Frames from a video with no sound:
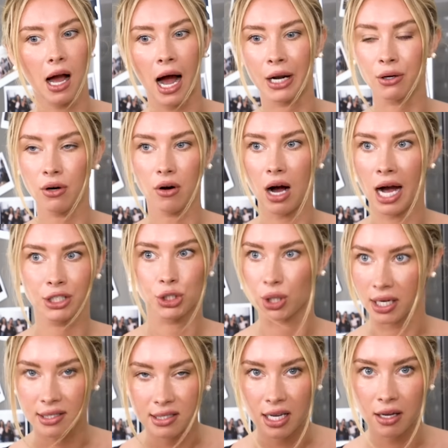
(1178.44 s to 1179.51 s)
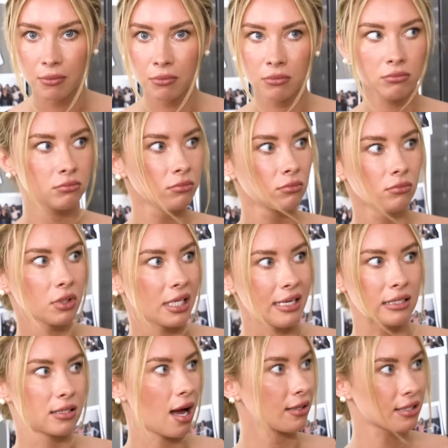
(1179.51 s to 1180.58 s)
I trust him.
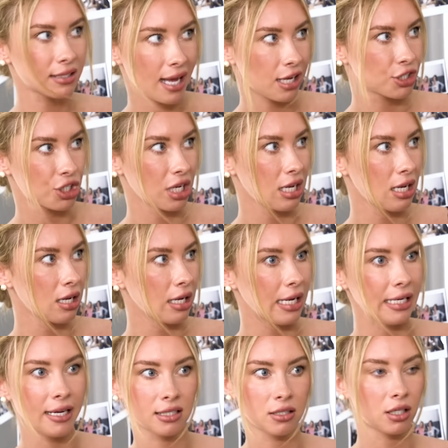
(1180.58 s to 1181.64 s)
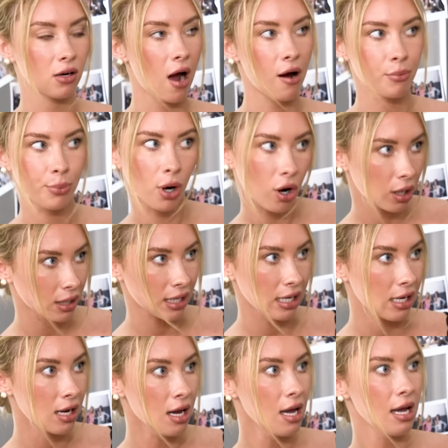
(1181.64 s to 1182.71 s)
He's not sketchy. He doesn't go out and
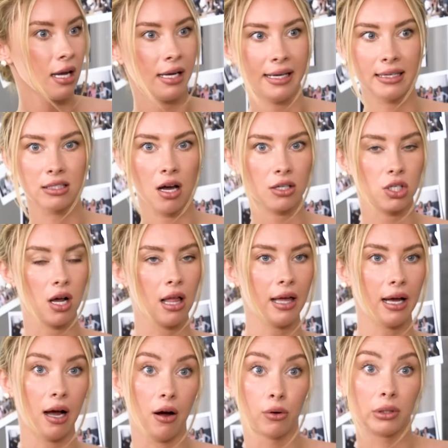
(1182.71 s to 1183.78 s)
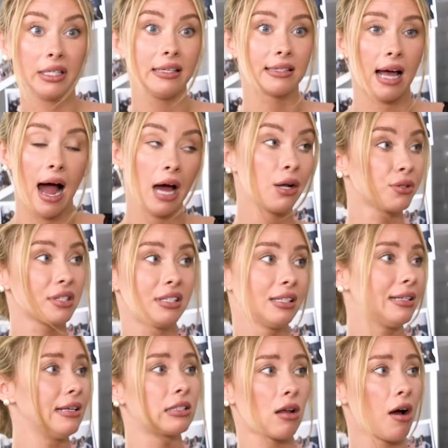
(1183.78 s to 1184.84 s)
party. He's not, or at least I don't see
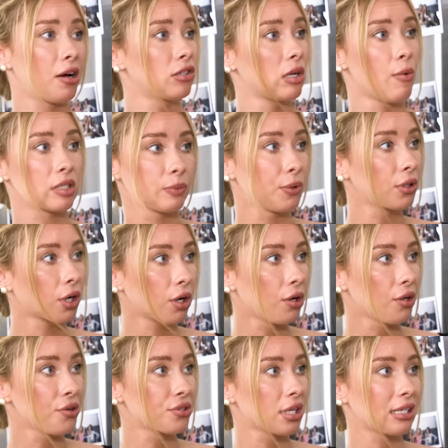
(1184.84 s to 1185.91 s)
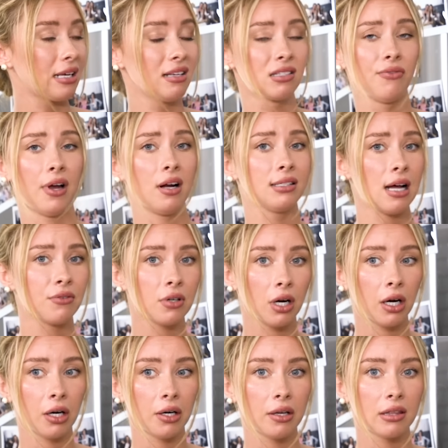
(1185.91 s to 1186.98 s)
that he's talking to multiple girls. Like, he's very down to
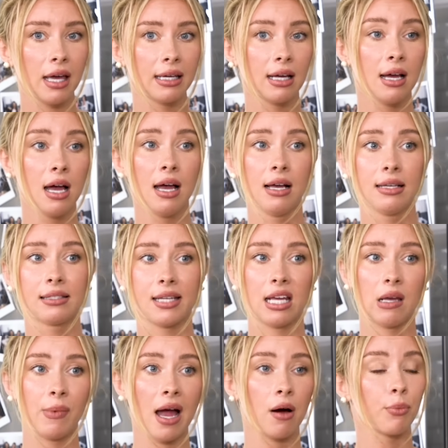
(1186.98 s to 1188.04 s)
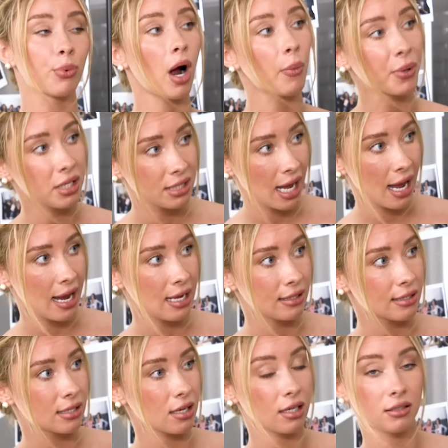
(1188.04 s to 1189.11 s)
earth. Like, he's taking me out on proper
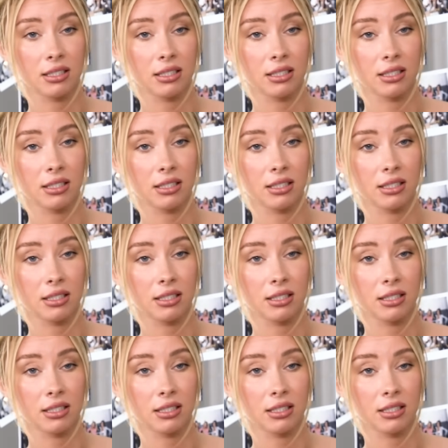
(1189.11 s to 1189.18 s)
dates.